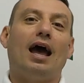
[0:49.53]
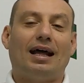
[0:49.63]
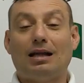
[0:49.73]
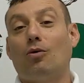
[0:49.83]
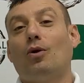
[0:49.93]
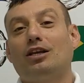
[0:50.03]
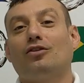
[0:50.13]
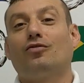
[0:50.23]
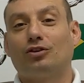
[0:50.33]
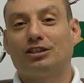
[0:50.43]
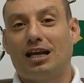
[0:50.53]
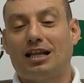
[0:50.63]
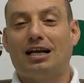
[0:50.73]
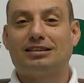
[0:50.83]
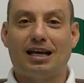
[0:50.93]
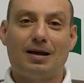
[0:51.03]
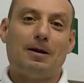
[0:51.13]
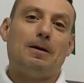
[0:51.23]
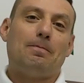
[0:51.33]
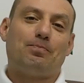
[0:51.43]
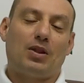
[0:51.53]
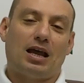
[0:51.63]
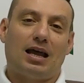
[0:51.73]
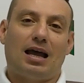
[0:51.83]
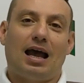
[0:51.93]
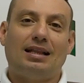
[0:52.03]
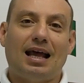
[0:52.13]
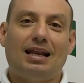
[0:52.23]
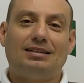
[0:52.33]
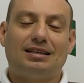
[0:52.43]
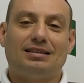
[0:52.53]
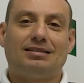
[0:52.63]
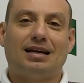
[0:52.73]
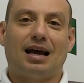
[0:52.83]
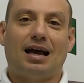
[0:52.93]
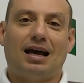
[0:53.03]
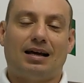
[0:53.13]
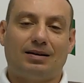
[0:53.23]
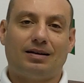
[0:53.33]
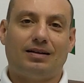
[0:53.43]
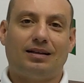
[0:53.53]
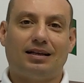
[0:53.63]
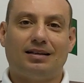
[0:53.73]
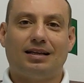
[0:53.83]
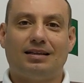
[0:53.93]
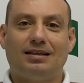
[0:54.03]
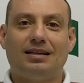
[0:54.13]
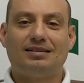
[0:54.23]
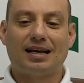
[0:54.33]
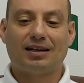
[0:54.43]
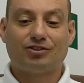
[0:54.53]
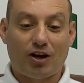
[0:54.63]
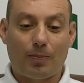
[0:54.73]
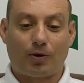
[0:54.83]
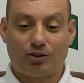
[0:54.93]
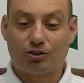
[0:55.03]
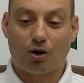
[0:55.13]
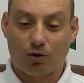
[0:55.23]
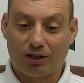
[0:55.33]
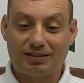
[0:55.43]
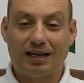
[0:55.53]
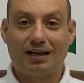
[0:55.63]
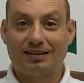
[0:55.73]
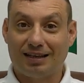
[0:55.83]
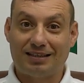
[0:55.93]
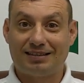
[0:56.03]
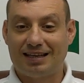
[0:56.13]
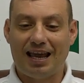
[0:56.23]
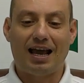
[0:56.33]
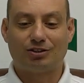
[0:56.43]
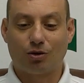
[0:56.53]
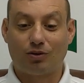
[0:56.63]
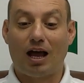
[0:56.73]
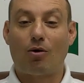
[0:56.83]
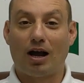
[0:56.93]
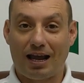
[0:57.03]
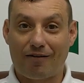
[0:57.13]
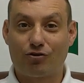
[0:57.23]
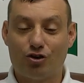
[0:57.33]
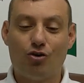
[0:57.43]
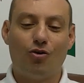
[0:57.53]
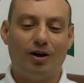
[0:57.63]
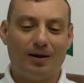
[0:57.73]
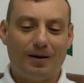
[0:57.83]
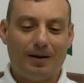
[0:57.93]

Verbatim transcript: And I'm waiting for the another uh, analysis, uh, uh, the, the, the second report. So the second is here, so now I have two.